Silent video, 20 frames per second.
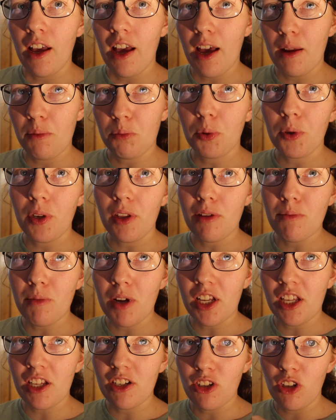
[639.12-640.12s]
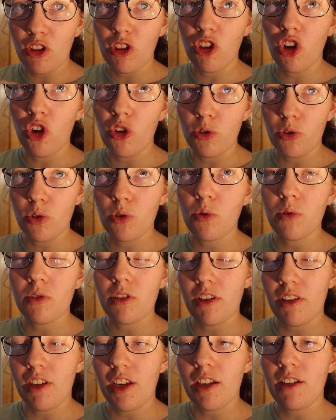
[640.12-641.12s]
and putting the money into those sorts
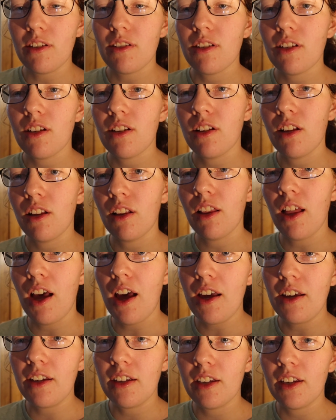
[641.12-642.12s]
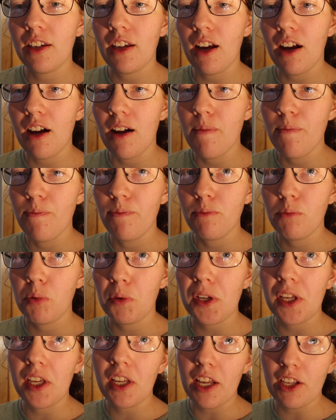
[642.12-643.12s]
of things, like
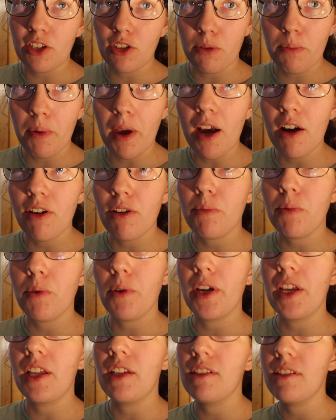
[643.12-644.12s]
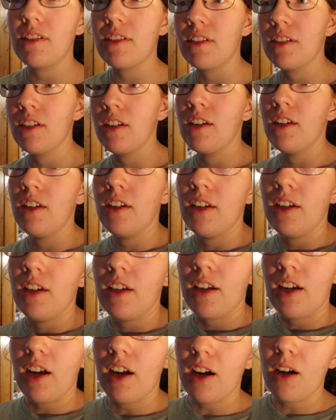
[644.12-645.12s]
putting in extra power points,
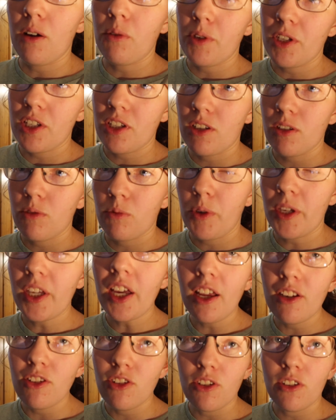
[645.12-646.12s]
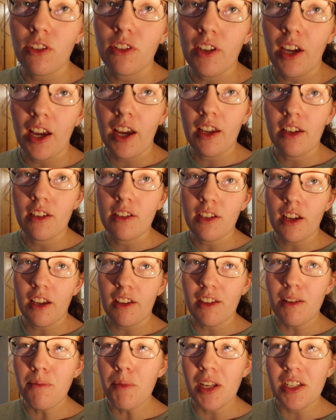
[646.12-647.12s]
which we can do, and I
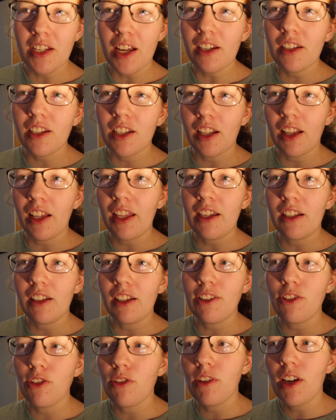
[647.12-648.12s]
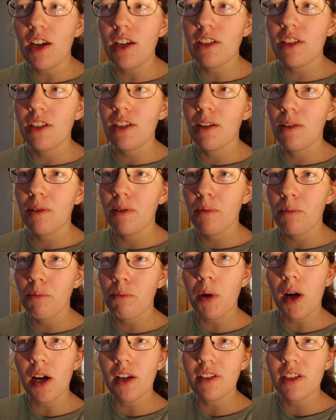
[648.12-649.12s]
think my dad can legally do that,
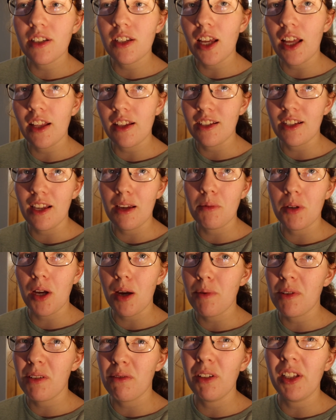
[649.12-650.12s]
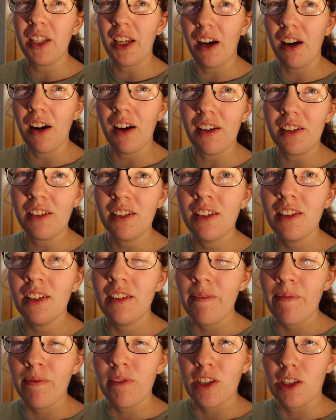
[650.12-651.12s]
but at the same time it's really hard,
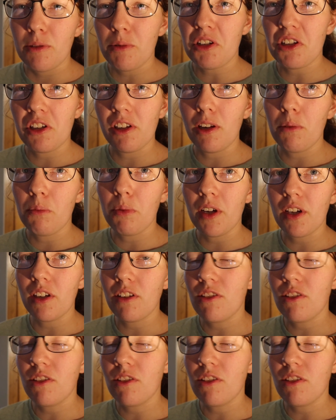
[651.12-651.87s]
especially in a brick